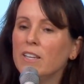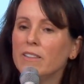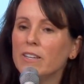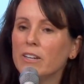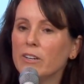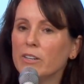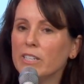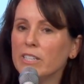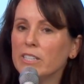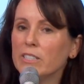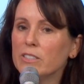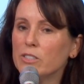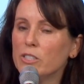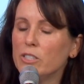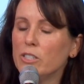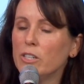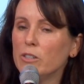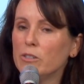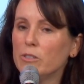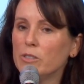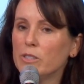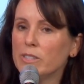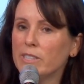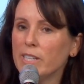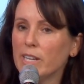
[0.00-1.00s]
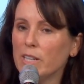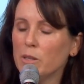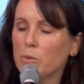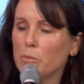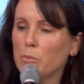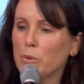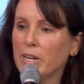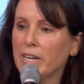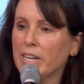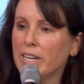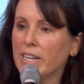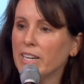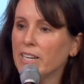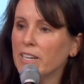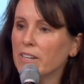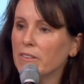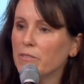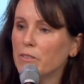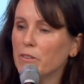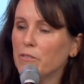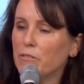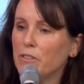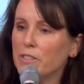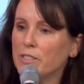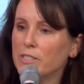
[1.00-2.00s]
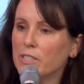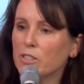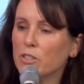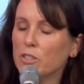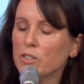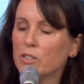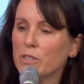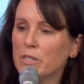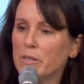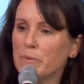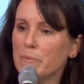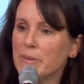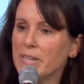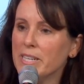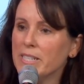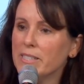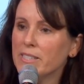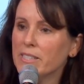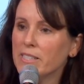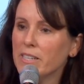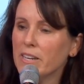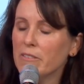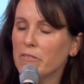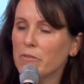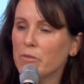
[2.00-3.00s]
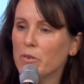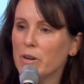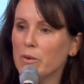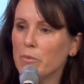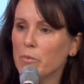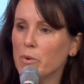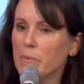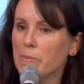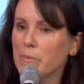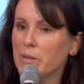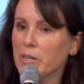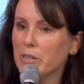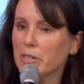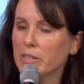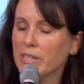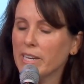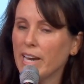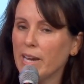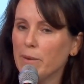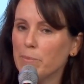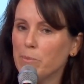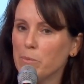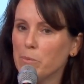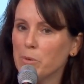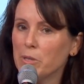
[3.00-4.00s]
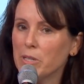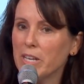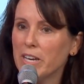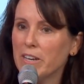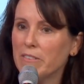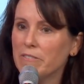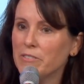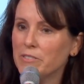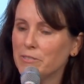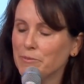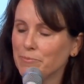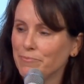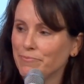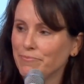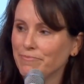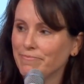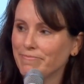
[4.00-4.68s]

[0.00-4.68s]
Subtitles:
There is no celebrating of the physical limits of what women are capable of.